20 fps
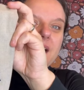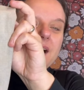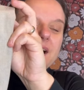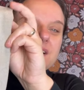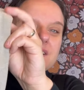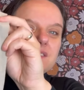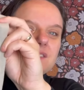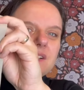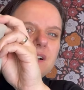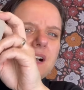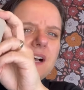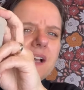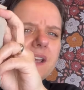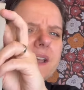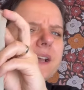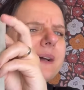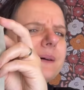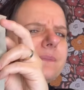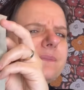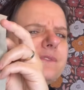So I
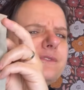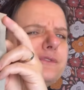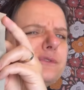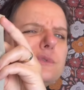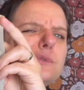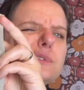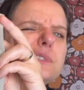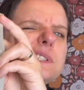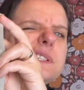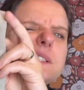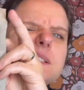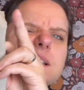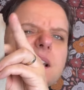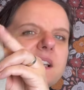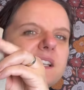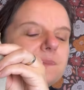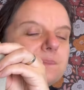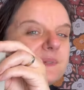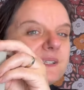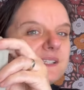am
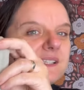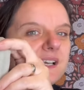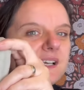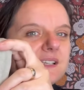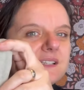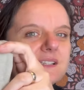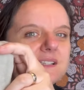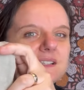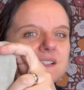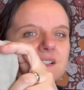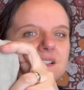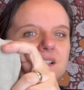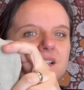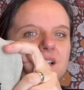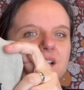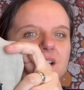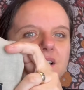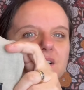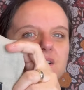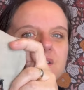48%.
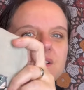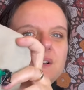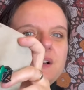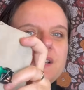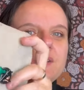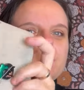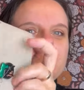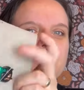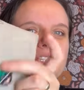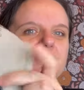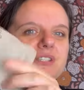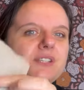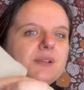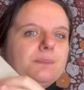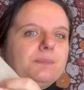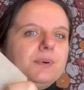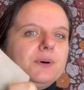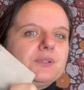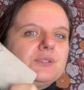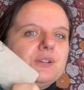So I reached the
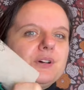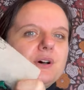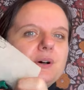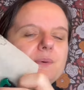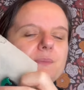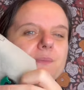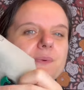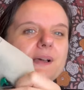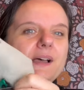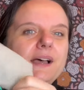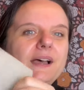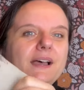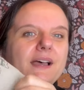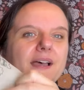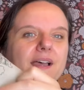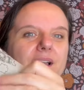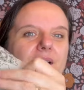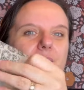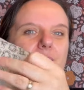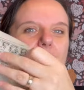bottom.
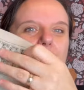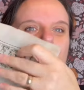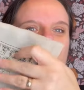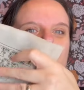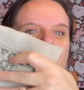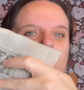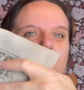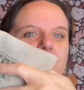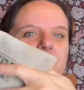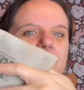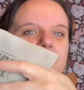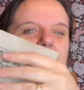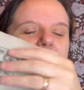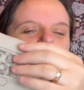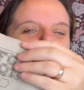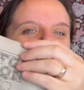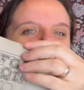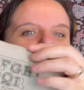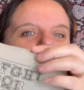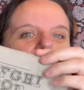
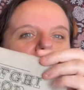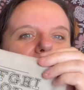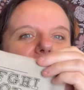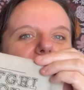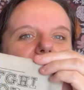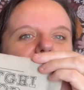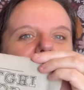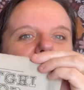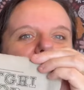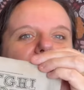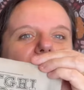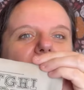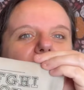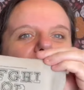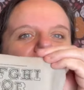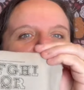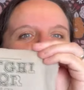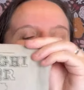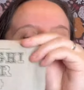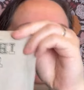First half is
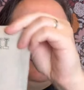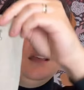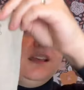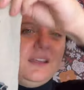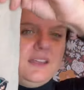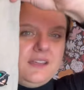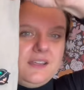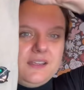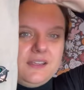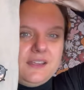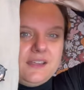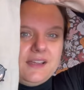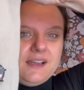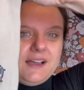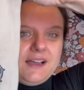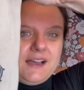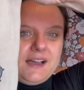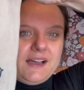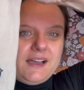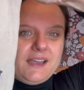done.
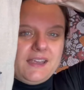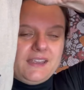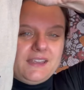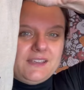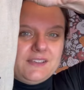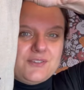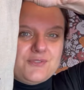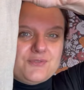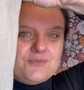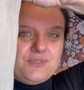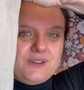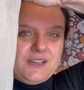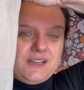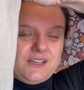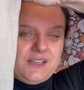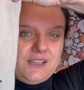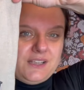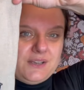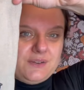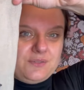I
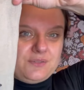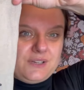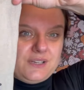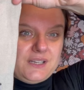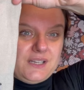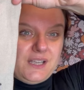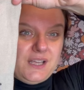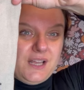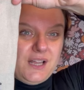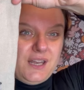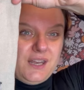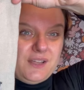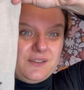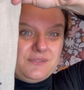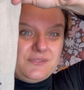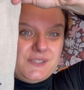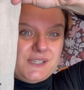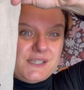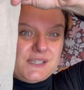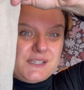really
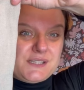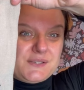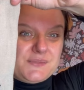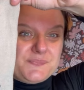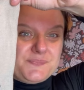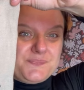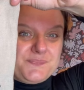love this.